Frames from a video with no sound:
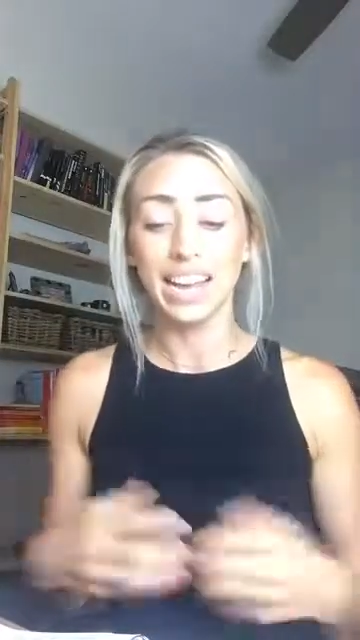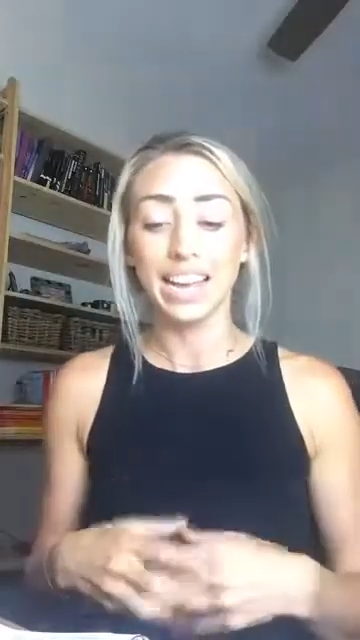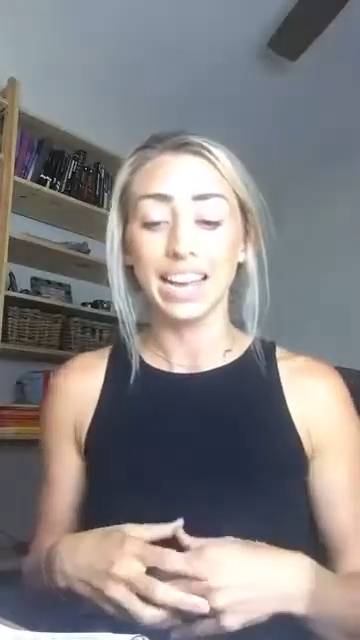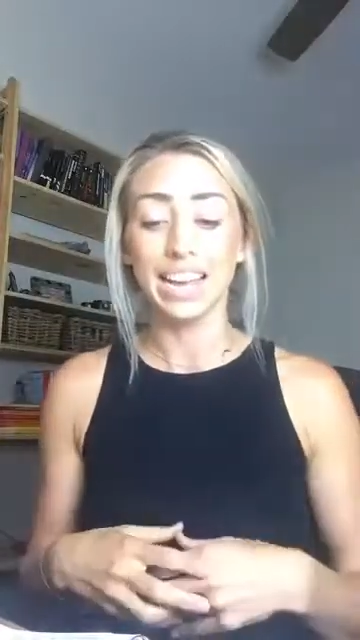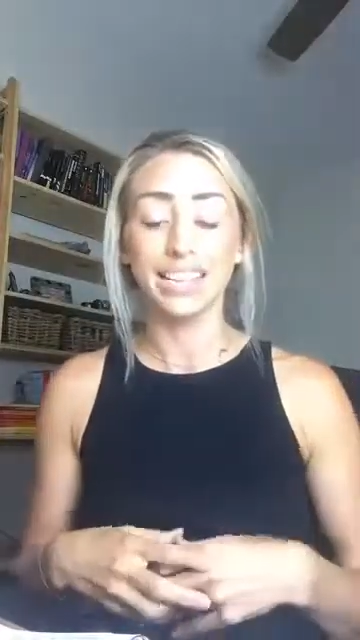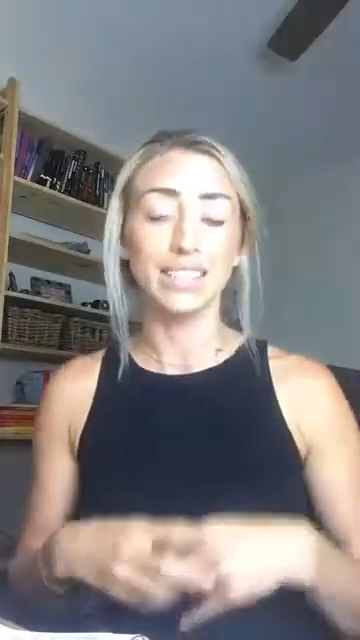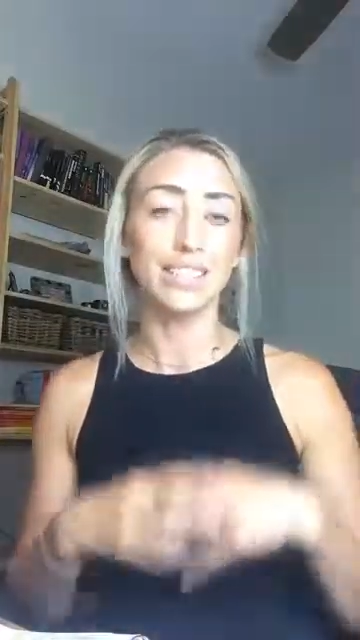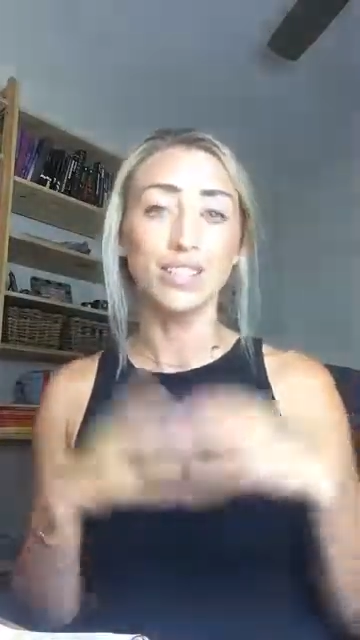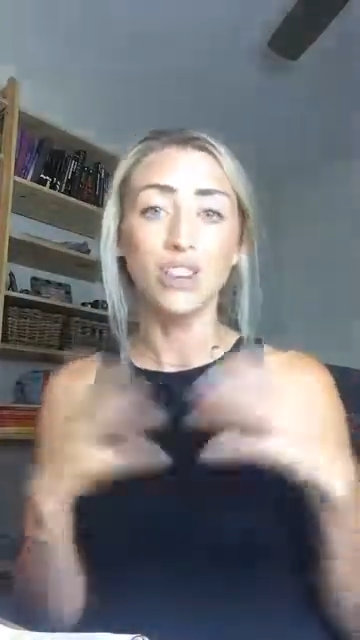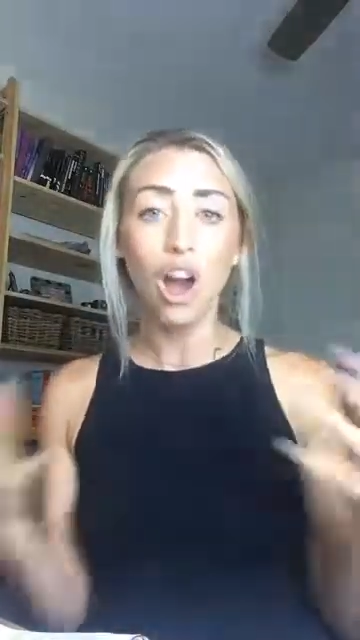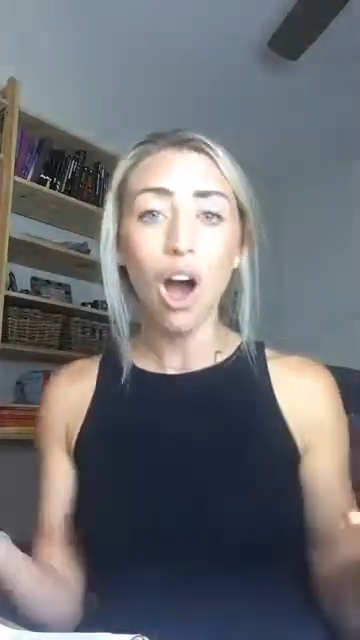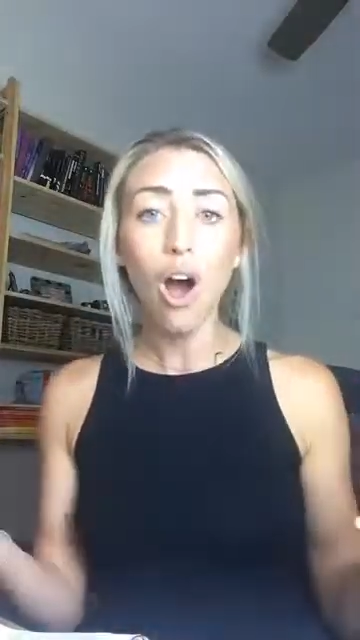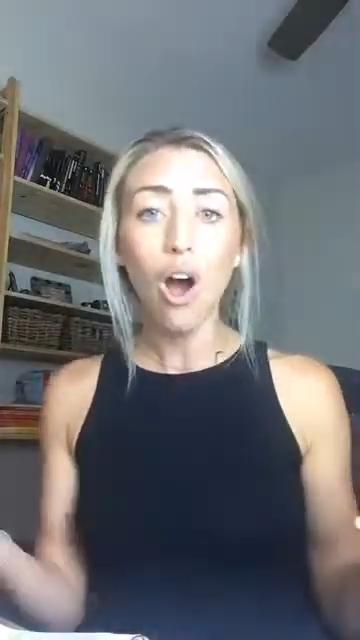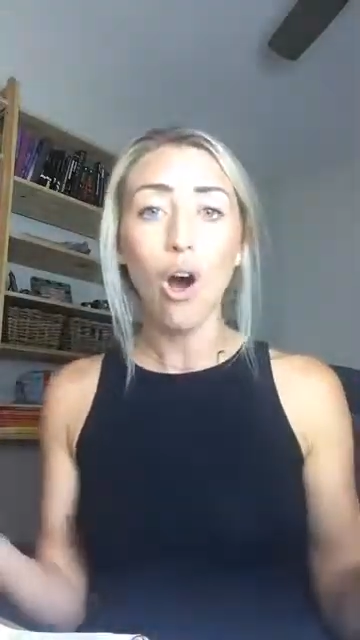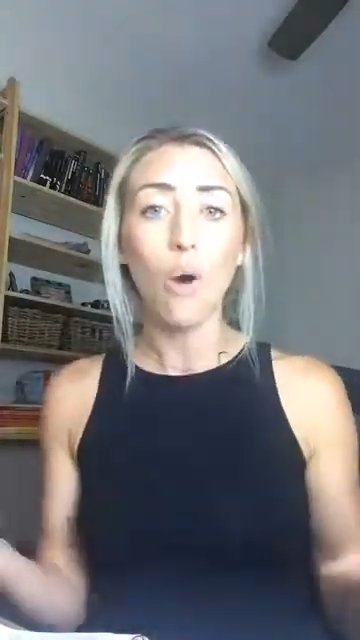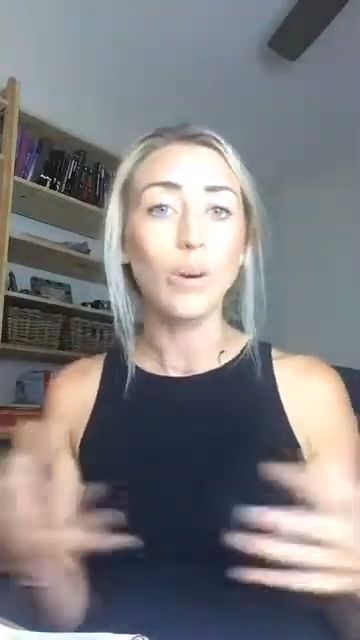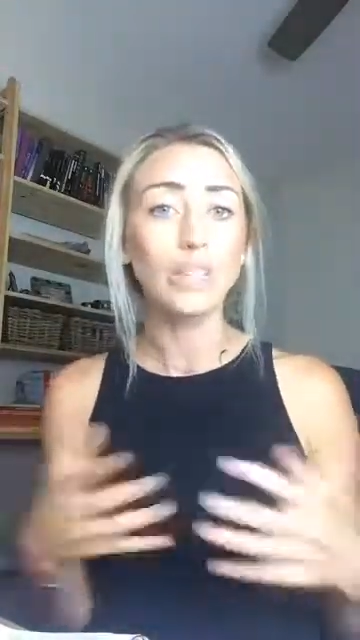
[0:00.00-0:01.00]
is
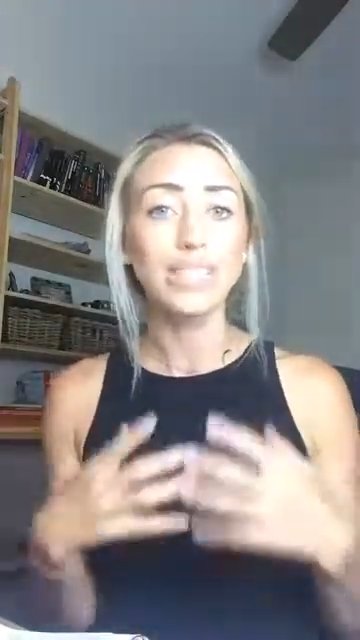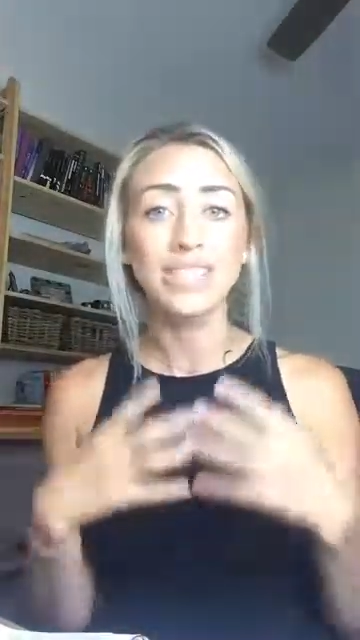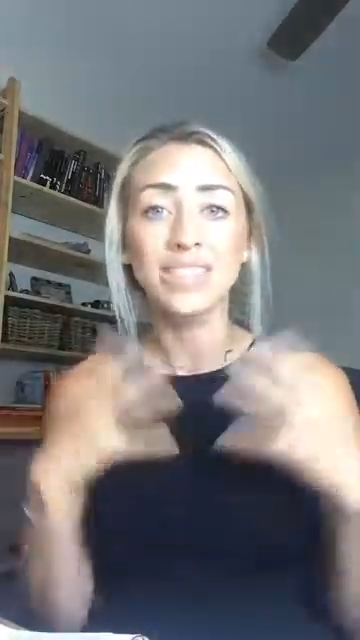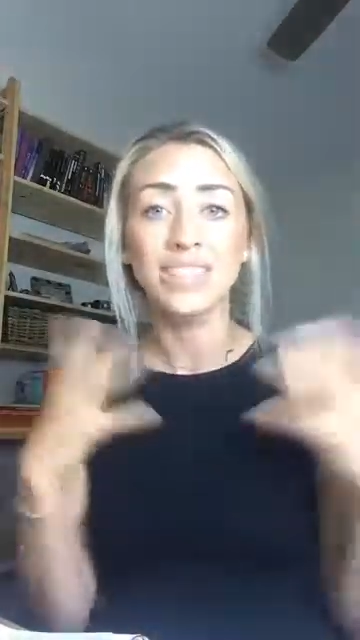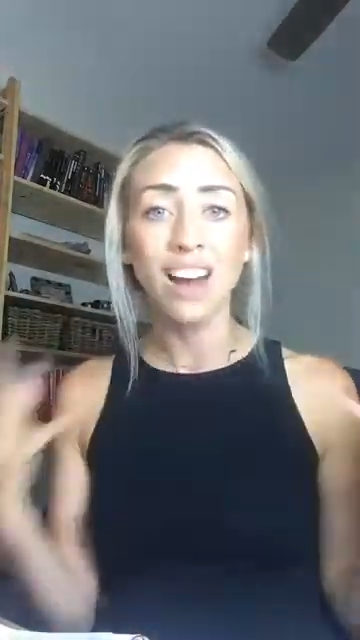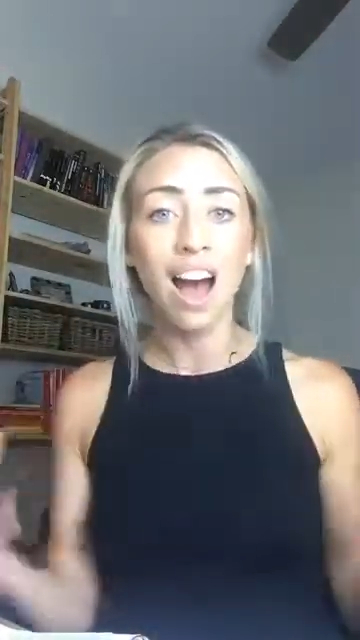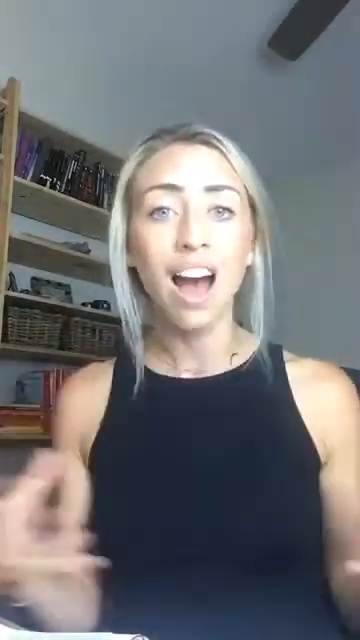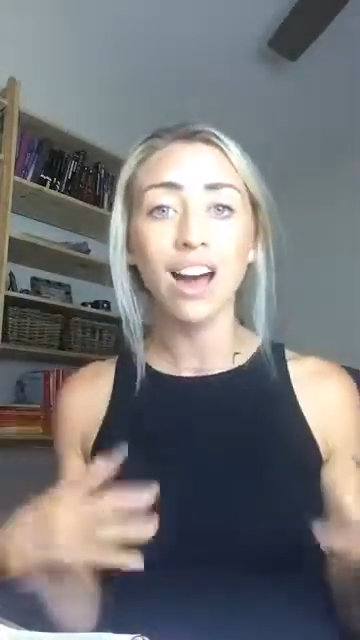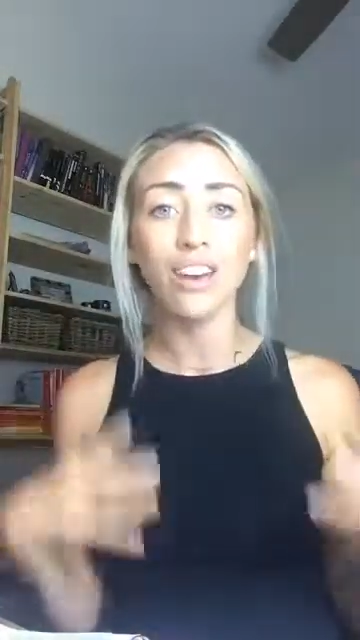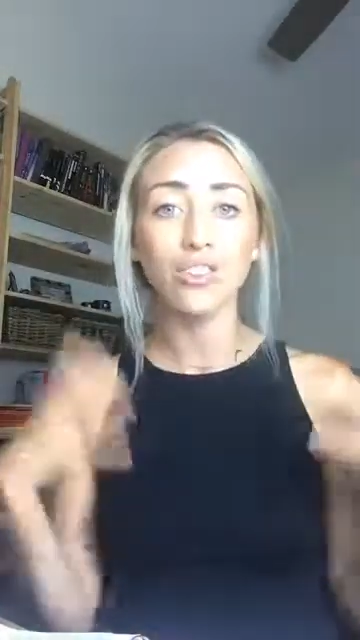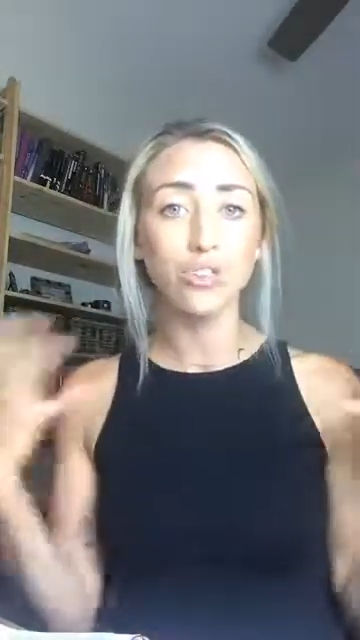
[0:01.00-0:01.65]
no, it's not